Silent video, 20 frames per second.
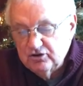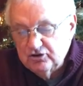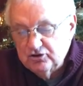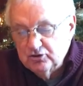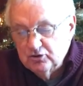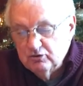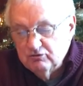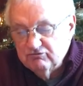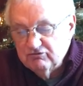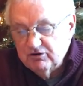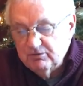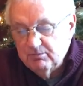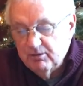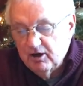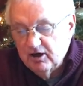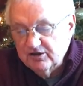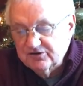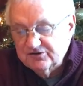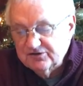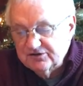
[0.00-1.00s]
Jewelry
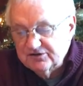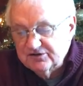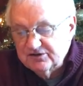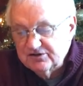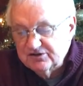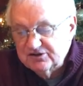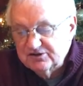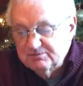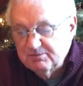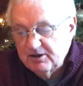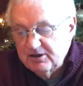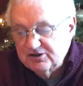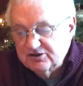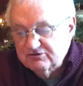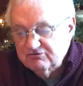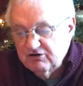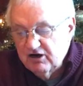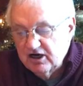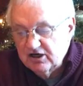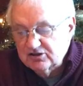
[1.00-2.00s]
boxes and
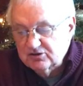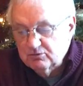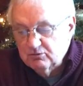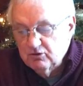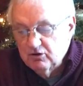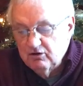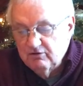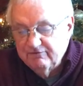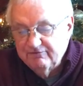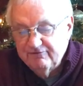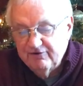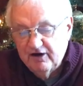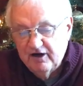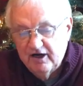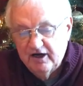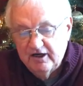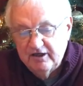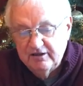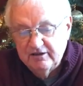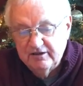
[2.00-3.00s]
spice racks were all
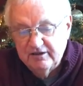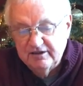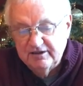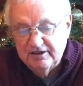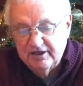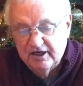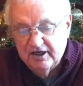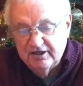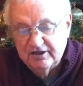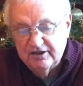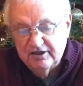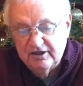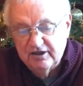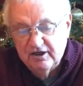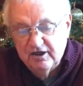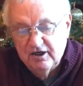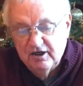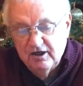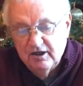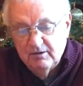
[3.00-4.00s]
fine and dandy,
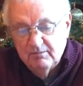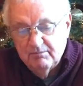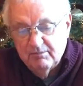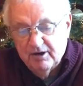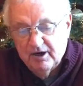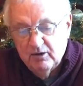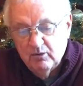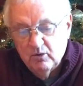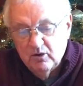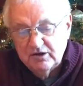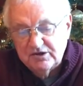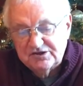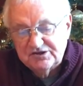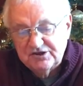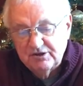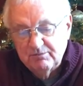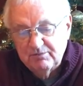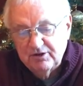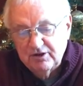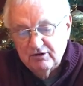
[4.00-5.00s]
but I wanted
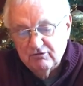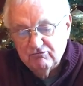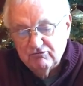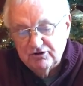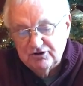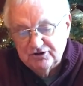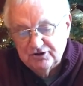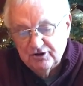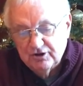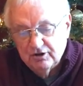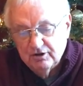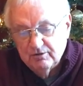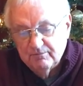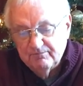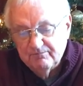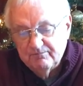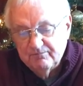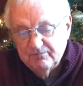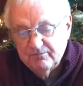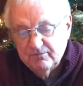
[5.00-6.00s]
something original.
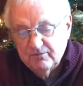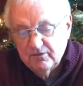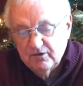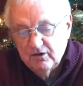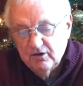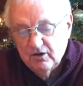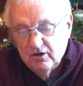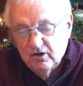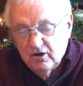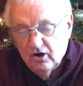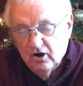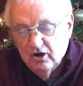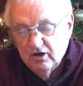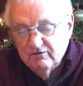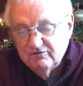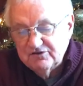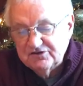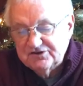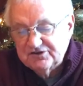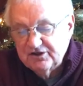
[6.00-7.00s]
All
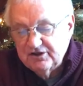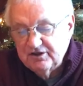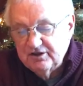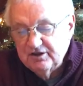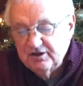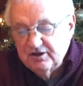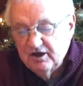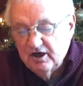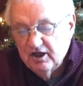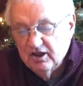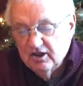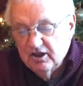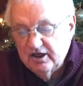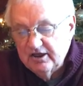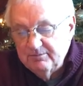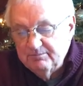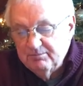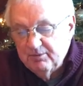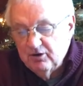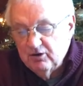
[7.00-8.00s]
of a sudden, a
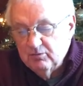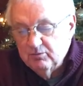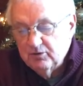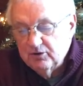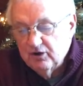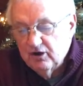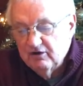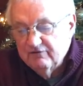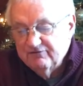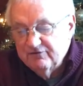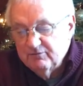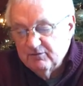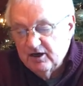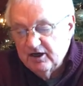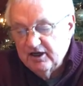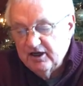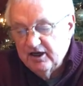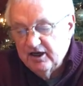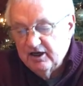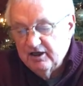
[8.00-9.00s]
light bulb went off in my
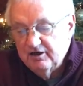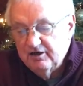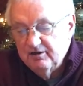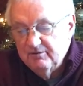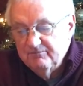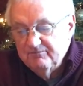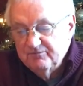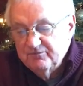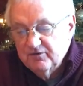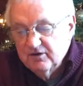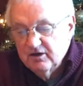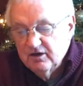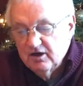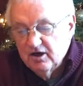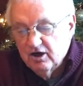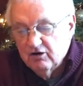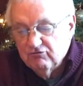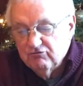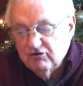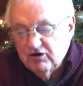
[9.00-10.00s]
head.
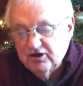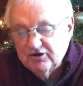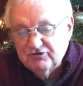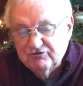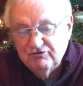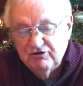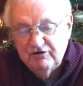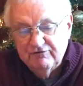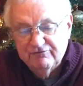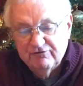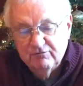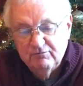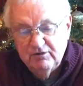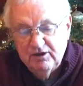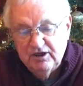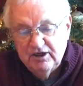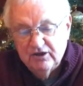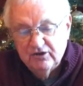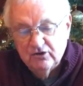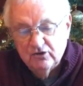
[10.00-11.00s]
A rare treat for
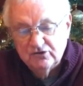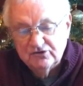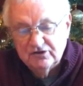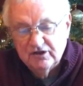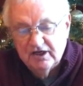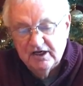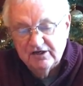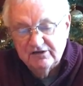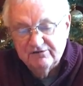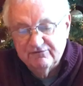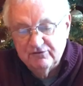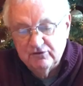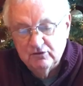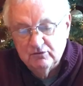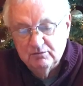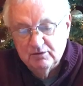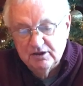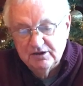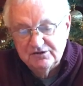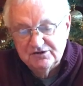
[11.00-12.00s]
me in those last few
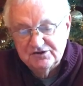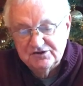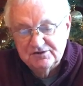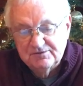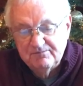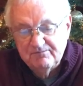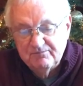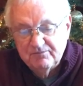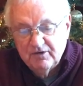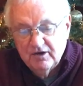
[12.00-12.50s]
months.